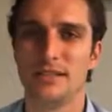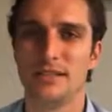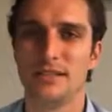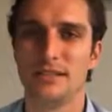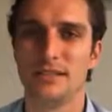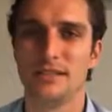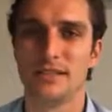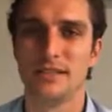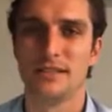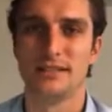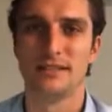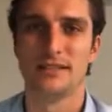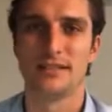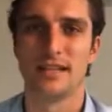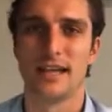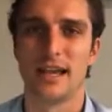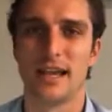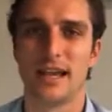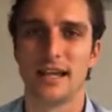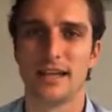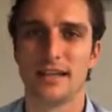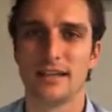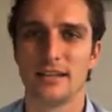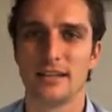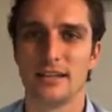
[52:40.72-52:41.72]
is
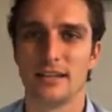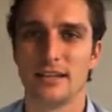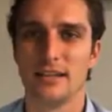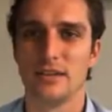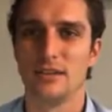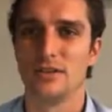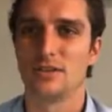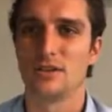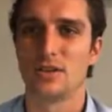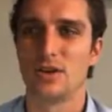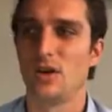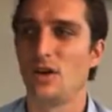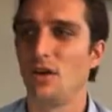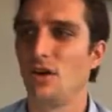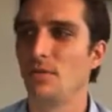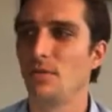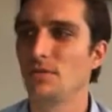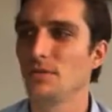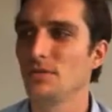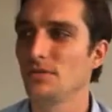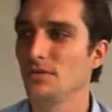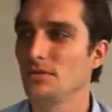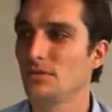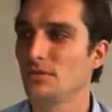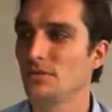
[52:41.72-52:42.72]
saying, just
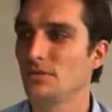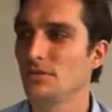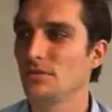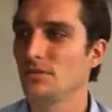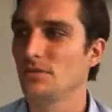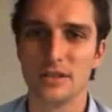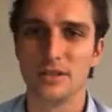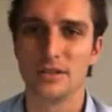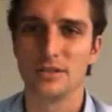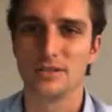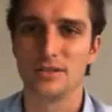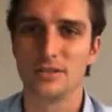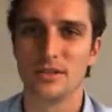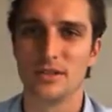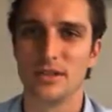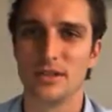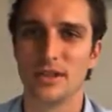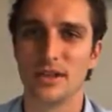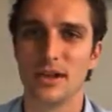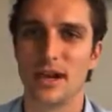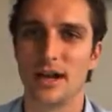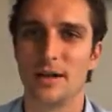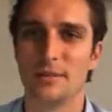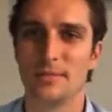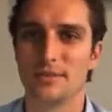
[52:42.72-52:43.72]
almost always
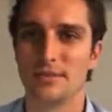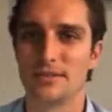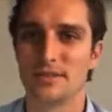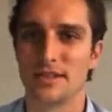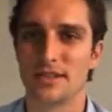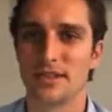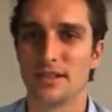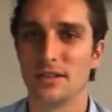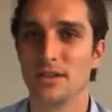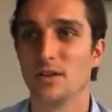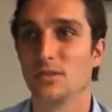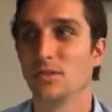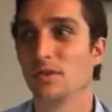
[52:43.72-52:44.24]
do the opposite.